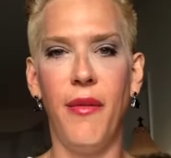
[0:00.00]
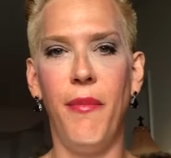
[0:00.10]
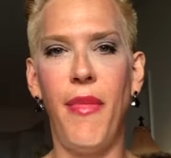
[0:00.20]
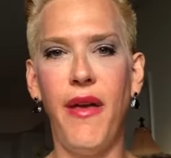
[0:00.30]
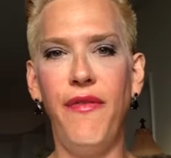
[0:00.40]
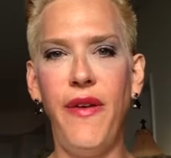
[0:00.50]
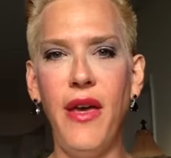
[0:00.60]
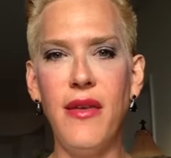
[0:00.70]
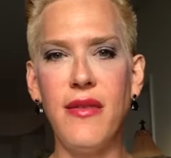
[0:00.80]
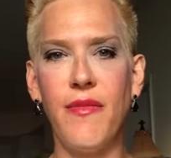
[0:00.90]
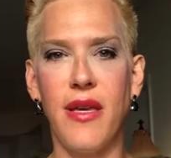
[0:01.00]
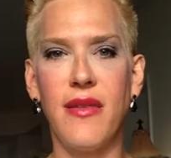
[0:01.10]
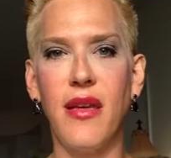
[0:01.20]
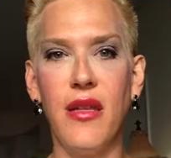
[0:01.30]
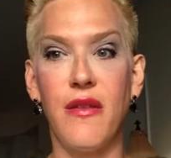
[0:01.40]
My
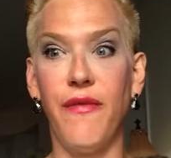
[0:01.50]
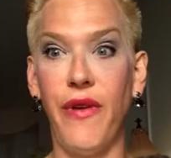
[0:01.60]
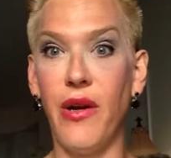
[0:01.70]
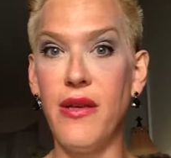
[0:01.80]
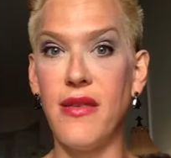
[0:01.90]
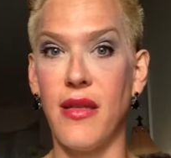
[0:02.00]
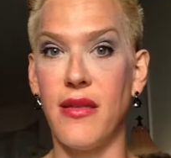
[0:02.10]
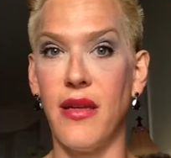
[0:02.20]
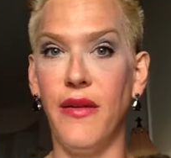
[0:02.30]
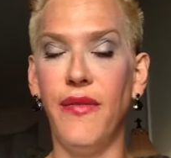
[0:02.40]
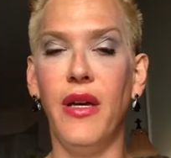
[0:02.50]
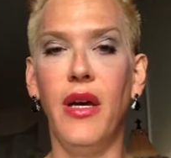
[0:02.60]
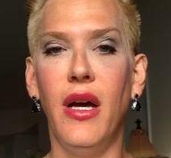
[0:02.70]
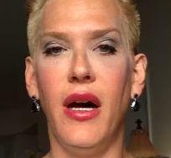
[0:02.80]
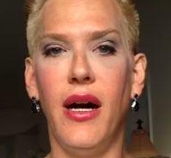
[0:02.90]
skin is very sensitive,
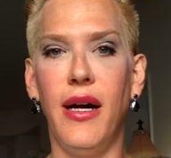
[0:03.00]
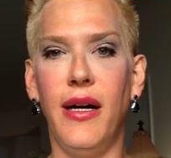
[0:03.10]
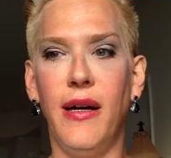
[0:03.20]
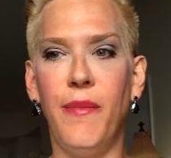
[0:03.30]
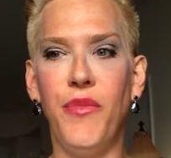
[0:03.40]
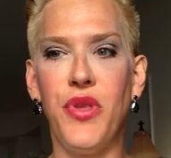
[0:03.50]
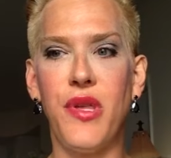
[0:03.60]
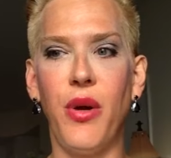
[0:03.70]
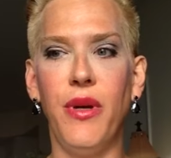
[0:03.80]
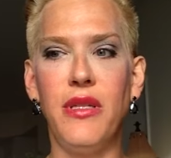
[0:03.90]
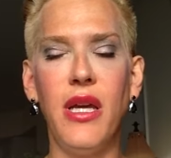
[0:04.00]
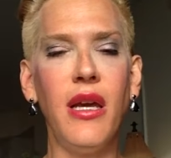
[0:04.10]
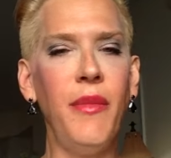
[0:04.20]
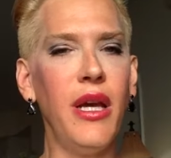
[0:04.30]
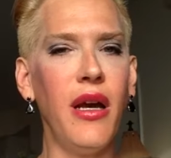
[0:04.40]
so it's
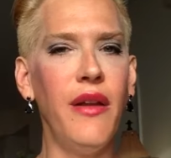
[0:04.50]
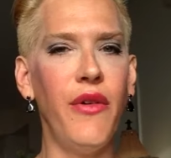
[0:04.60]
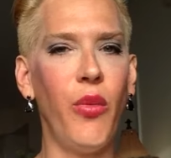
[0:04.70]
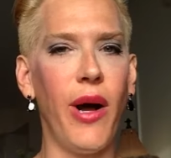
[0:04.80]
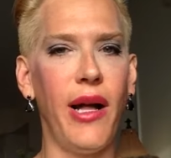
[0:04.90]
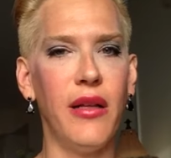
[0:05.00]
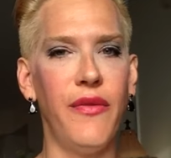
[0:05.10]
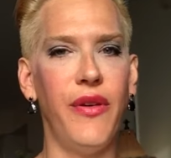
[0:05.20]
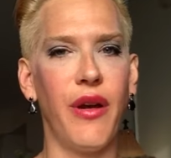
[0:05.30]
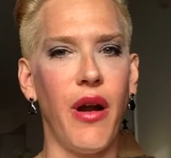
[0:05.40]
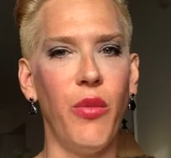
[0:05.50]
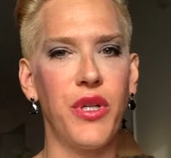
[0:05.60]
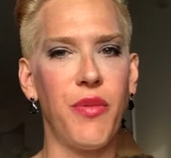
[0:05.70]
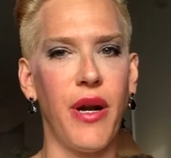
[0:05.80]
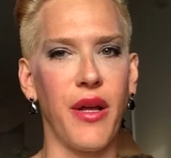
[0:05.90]
taken me kind of a while to figure out
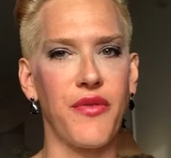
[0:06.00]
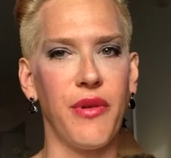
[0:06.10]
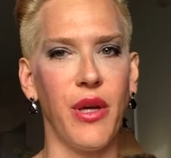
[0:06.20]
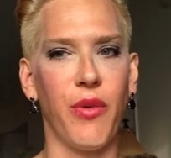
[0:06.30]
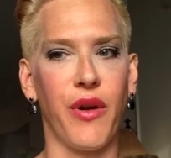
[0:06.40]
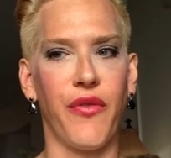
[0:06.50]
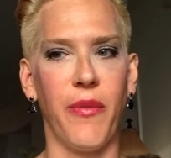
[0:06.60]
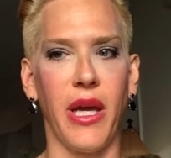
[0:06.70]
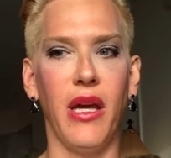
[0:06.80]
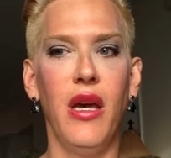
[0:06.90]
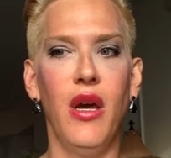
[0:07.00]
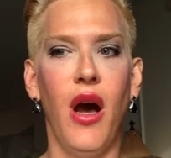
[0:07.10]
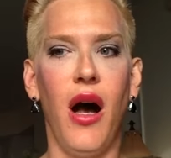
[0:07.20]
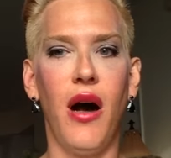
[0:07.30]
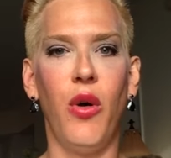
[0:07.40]
which products really work for me.
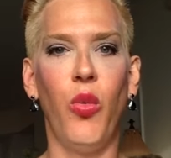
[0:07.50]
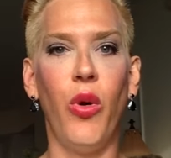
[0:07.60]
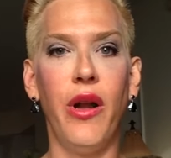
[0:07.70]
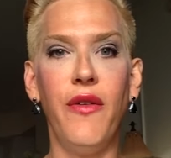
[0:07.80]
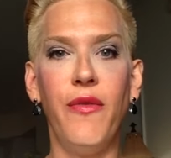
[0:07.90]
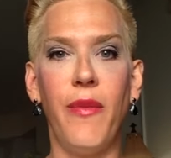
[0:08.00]
One of